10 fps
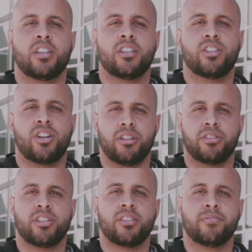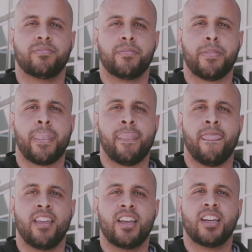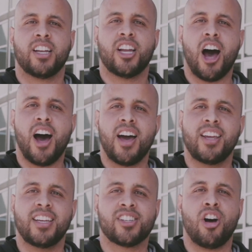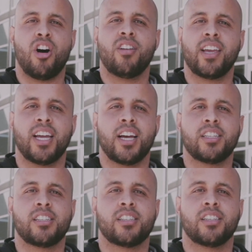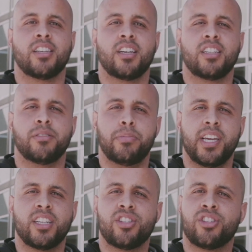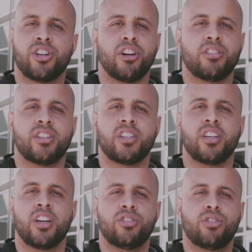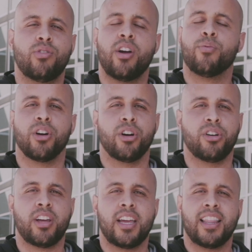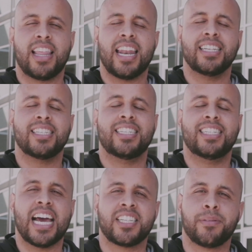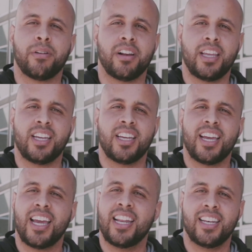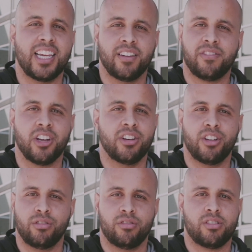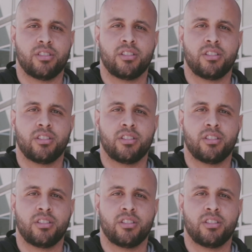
Church, God is calling us to be His church to a world that is desperately in need of good news.